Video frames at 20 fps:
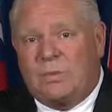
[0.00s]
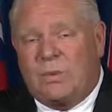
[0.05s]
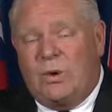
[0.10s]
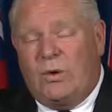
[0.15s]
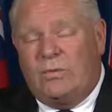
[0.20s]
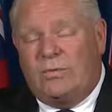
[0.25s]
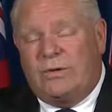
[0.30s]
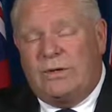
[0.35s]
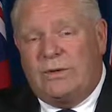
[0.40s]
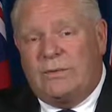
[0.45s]

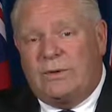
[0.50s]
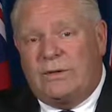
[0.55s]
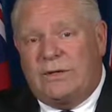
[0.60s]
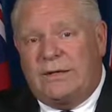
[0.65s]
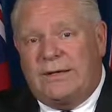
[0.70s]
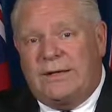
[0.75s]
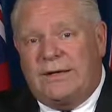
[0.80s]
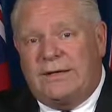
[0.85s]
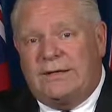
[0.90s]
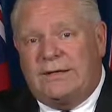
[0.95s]
hopefully we're
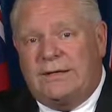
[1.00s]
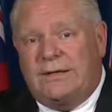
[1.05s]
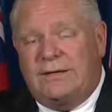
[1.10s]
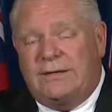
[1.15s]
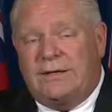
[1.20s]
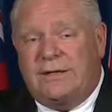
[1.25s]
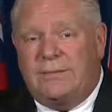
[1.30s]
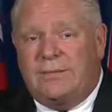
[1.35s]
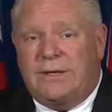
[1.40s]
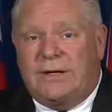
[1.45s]
going to get a deal.
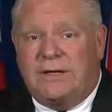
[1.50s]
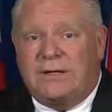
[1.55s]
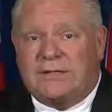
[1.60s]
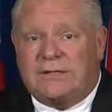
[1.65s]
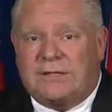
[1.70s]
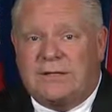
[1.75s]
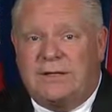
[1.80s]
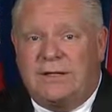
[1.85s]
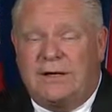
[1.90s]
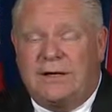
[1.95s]
Keep the kids
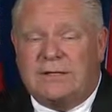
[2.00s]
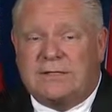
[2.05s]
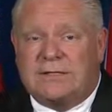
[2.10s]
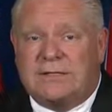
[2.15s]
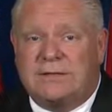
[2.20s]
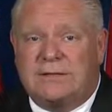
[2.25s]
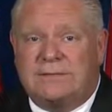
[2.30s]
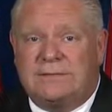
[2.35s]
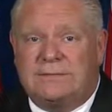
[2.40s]
in class.